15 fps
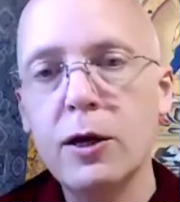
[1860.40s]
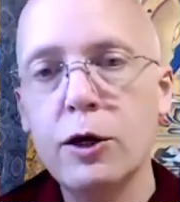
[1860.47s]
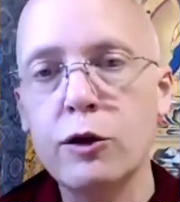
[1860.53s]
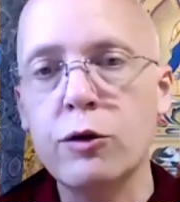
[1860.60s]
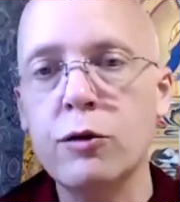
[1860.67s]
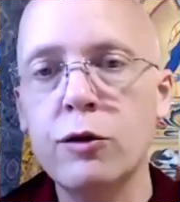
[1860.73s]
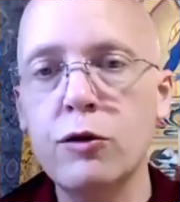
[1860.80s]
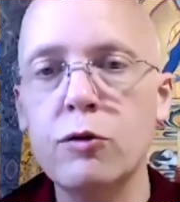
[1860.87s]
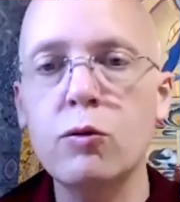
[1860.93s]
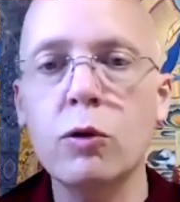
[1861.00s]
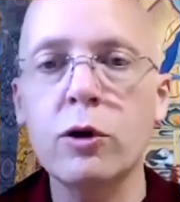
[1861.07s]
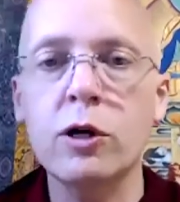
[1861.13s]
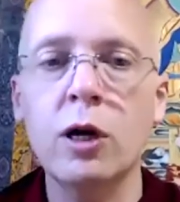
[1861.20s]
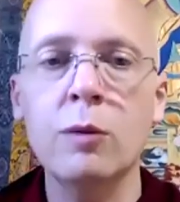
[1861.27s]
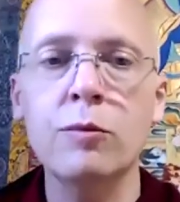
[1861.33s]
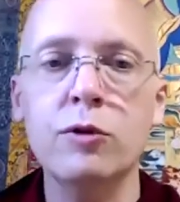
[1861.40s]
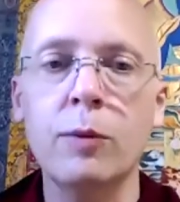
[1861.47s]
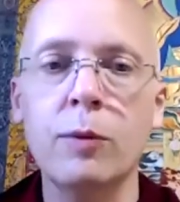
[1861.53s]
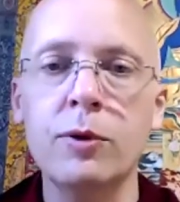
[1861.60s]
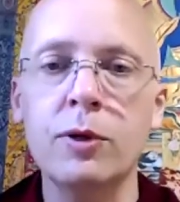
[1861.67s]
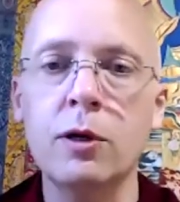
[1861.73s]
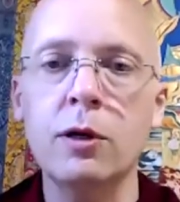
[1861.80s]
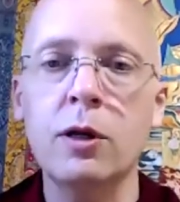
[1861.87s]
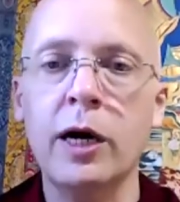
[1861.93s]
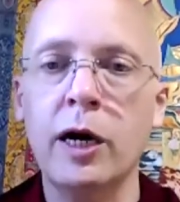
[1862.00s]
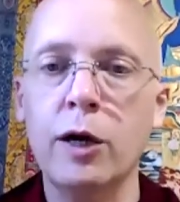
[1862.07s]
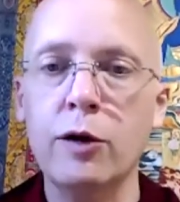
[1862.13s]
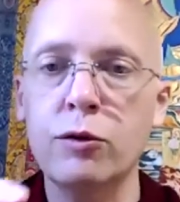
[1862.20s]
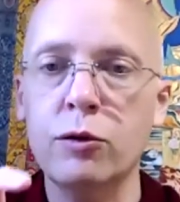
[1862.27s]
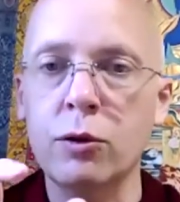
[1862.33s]
And so this is what comes up in
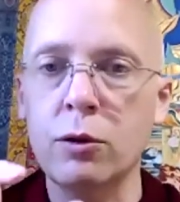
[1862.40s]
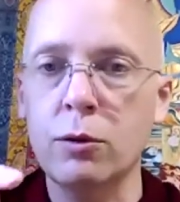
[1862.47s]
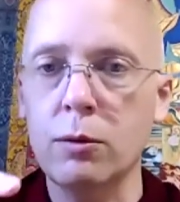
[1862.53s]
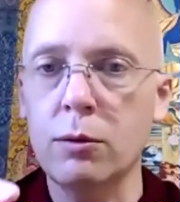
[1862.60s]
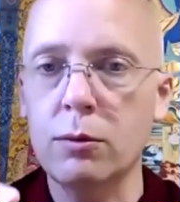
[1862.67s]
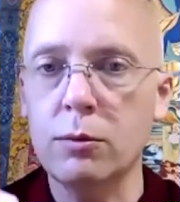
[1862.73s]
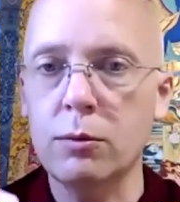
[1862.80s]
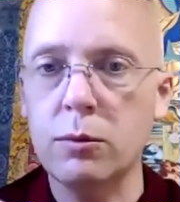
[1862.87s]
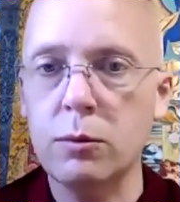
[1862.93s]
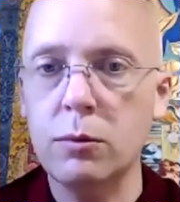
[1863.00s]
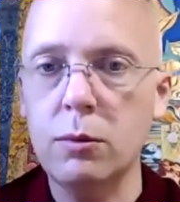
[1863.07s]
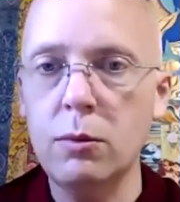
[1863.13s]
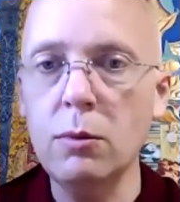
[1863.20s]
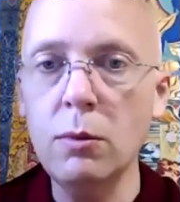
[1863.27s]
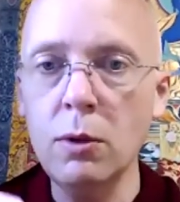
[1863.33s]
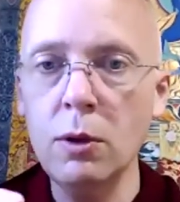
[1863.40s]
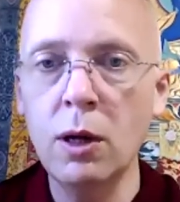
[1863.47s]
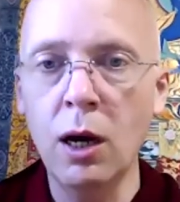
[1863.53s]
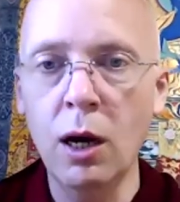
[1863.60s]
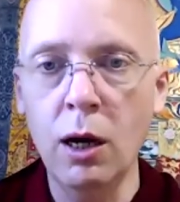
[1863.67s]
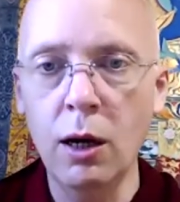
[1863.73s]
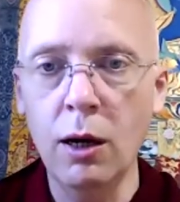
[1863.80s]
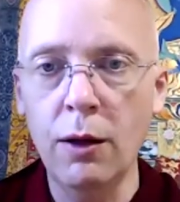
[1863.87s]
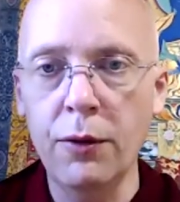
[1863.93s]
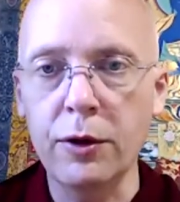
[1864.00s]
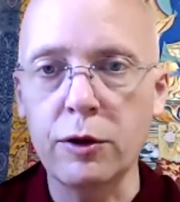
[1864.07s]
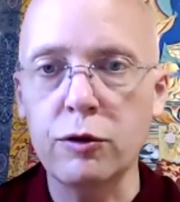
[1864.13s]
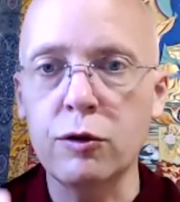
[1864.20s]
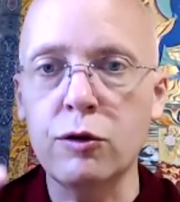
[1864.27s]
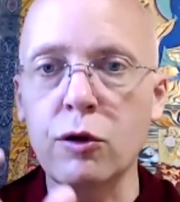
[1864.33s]
classical uh,
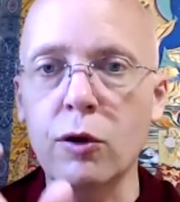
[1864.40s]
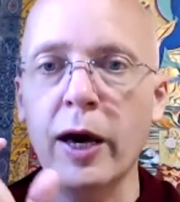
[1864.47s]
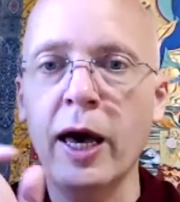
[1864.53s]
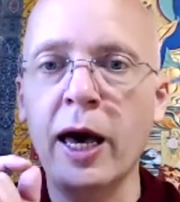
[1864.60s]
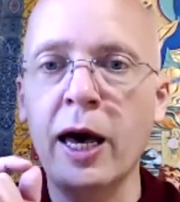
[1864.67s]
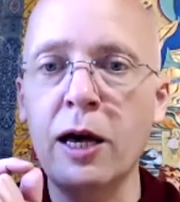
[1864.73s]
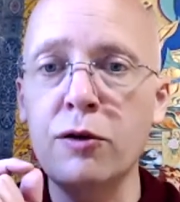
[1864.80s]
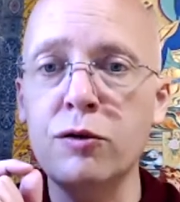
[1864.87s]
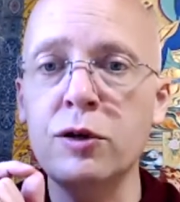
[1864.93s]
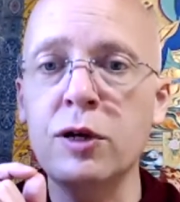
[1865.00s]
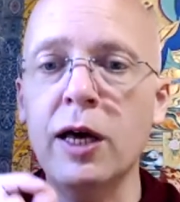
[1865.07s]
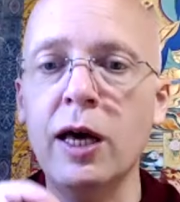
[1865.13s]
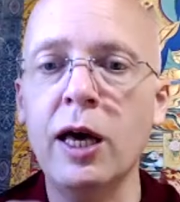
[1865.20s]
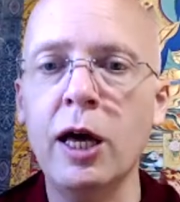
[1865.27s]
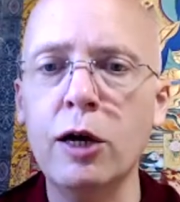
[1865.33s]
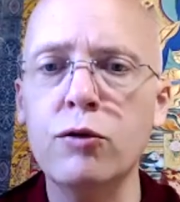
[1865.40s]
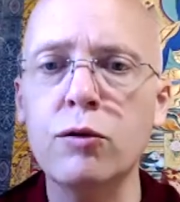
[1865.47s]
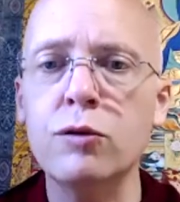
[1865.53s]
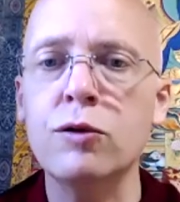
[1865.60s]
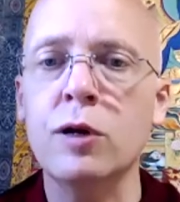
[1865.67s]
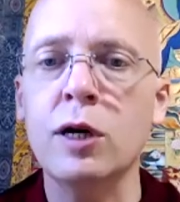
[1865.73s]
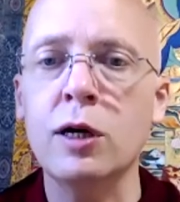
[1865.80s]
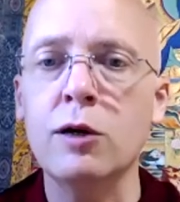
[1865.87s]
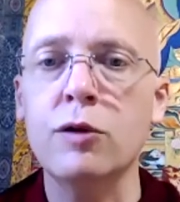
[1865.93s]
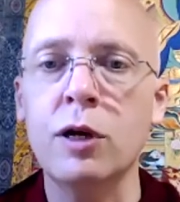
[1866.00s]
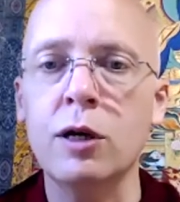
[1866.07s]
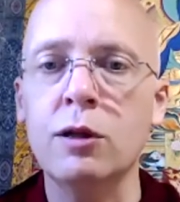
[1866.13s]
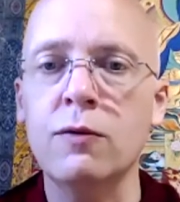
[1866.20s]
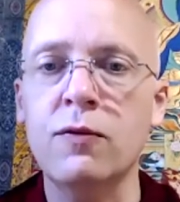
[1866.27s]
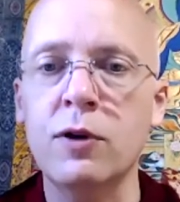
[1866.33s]
things. And so, as an exercise,
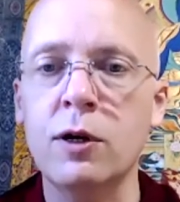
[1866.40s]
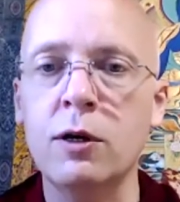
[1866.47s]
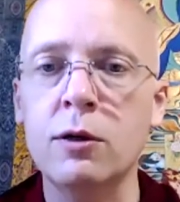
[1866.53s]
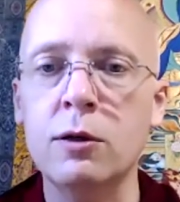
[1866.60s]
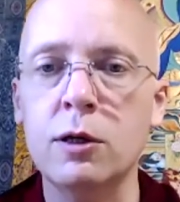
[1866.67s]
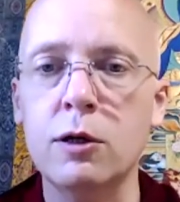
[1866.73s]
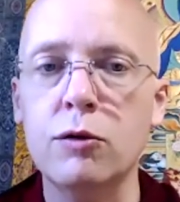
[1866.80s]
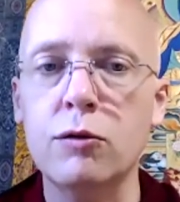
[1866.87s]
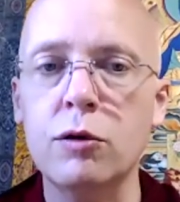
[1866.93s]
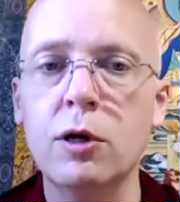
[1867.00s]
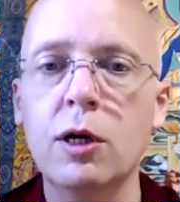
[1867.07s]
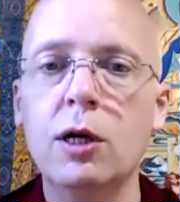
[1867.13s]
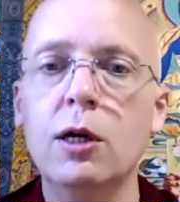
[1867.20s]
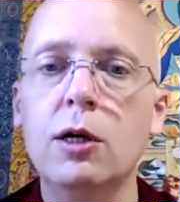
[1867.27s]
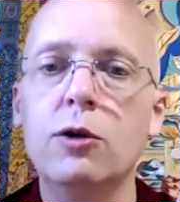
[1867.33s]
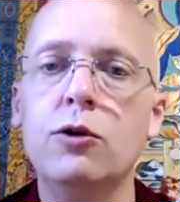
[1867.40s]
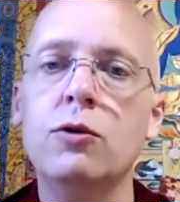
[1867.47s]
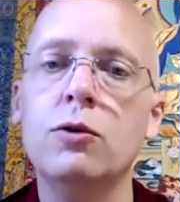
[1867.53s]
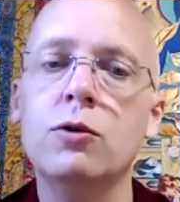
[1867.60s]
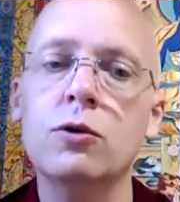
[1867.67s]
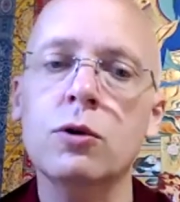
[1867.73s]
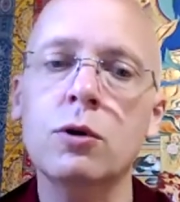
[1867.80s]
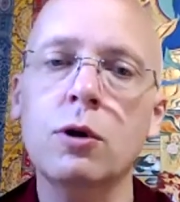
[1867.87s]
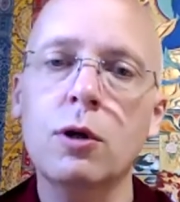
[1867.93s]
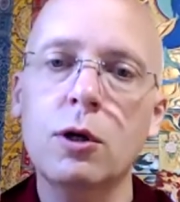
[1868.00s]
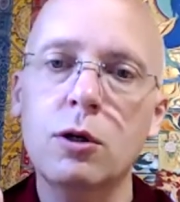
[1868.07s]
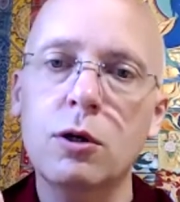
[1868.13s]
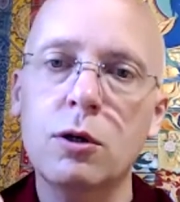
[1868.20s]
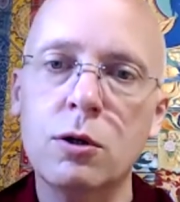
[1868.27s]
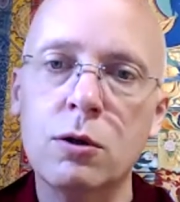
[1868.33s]
at the very least, you should
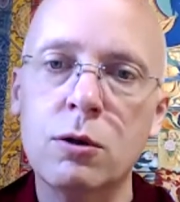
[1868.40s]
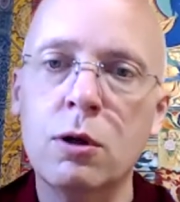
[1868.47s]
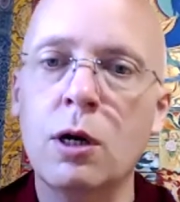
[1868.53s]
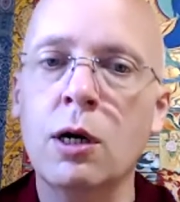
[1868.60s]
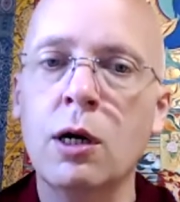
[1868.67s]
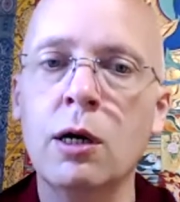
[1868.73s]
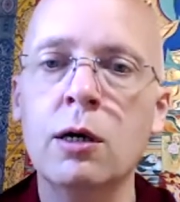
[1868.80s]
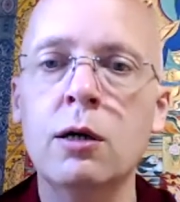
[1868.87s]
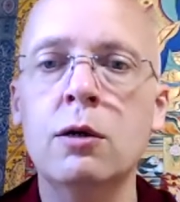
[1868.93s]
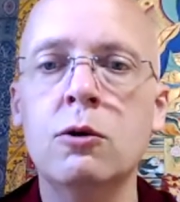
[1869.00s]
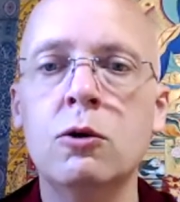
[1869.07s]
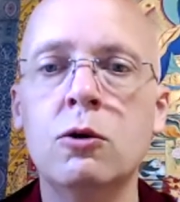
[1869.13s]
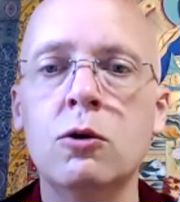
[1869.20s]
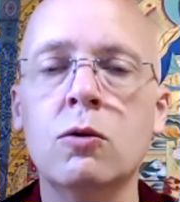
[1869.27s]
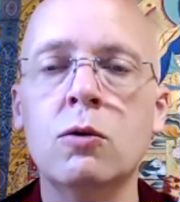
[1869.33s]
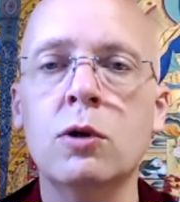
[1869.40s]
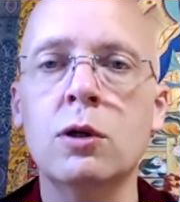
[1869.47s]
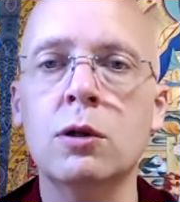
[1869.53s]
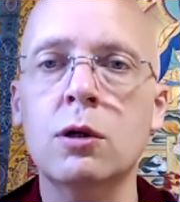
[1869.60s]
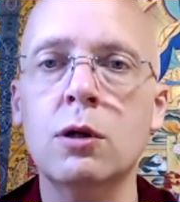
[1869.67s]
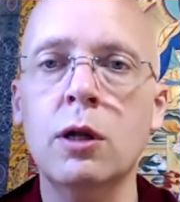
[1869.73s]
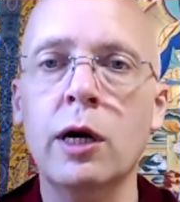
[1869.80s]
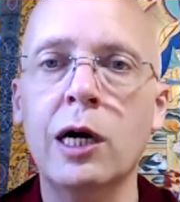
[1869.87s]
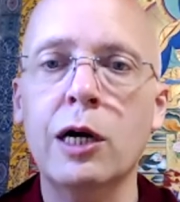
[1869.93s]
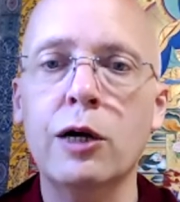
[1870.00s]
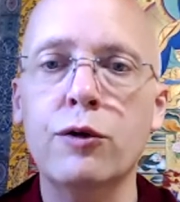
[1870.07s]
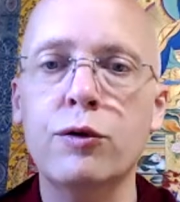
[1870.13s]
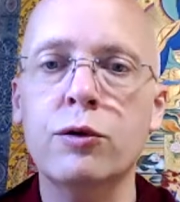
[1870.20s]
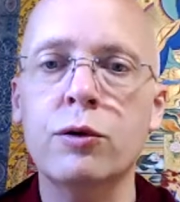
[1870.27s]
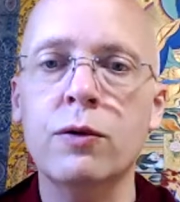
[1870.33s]
try doing the
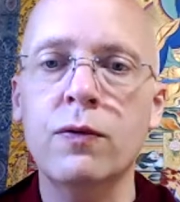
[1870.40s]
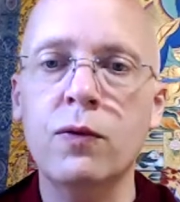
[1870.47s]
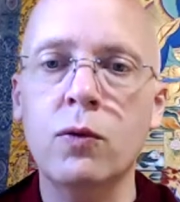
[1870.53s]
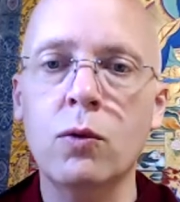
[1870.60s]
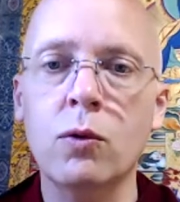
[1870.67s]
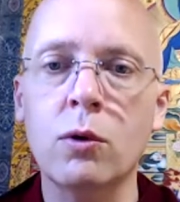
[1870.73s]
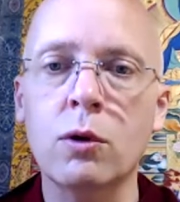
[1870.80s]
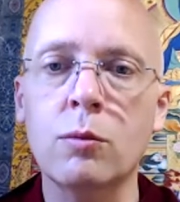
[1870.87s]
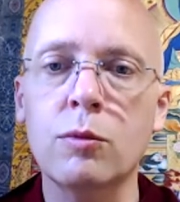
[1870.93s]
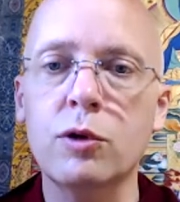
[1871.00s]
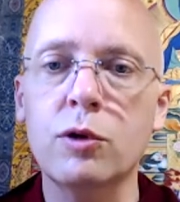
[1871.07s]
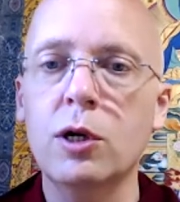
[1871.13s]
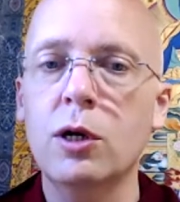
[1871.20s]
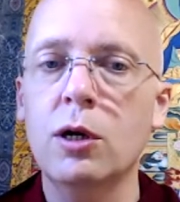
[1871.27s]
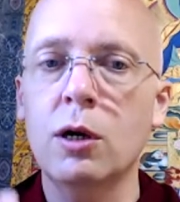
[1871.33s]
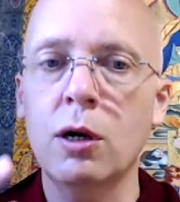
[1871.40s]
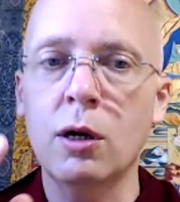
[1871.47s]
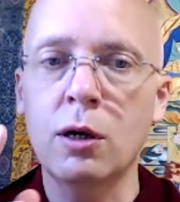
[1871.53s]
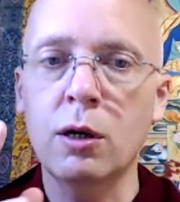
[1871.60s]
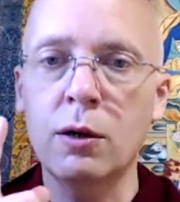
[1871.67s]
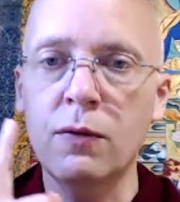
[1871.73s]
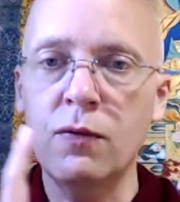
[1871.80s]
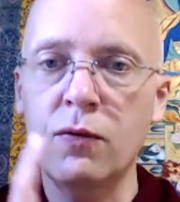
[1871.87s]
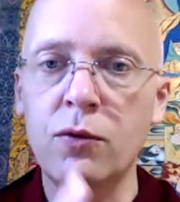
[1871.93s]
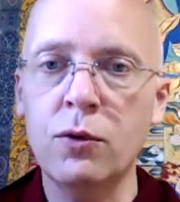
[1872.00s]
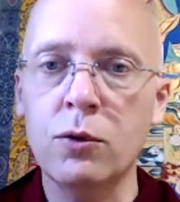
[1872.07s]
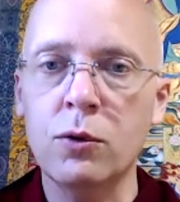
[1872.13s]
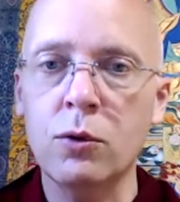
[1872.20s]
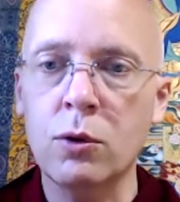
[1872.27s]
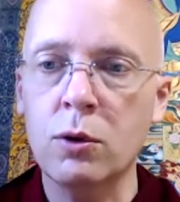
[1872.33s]
classical forms of
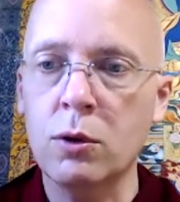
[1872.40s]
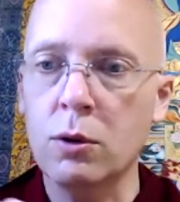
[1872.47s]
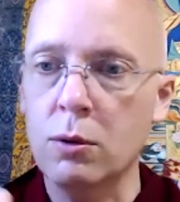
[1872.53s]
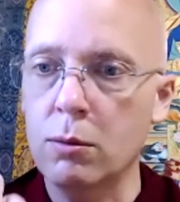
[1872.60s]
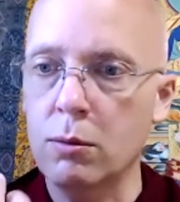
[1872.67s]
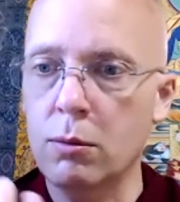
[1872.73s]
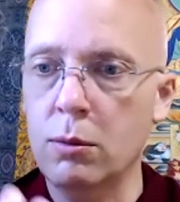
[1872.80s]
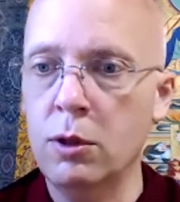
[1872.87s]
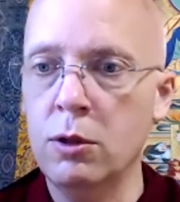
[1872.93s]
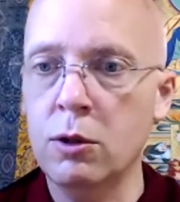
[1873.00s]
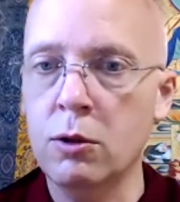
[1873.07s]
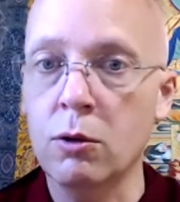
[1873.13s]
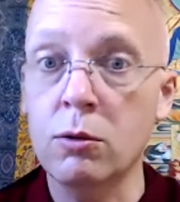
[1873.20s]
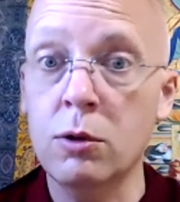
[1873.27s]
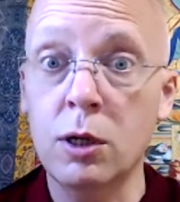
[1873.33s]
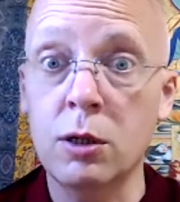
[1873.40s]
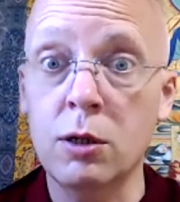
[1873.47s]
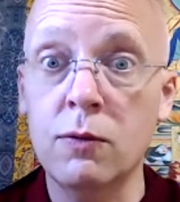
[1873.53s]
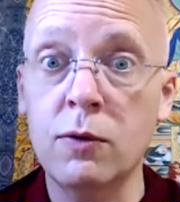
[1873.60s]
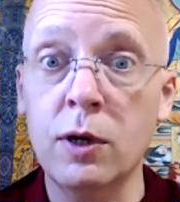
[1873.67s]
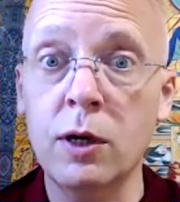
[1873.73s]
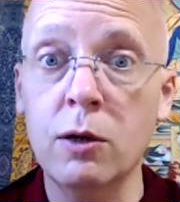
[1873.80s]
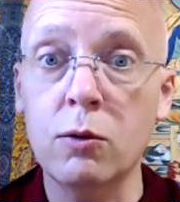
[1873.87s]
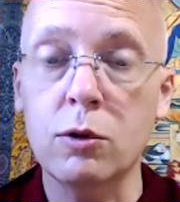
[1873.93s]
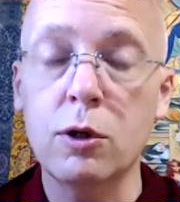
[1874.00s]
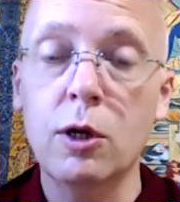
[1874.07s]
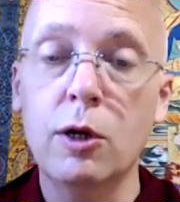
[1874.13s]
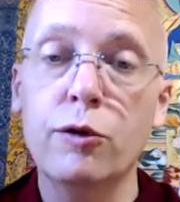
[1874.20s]
your in your own negative language.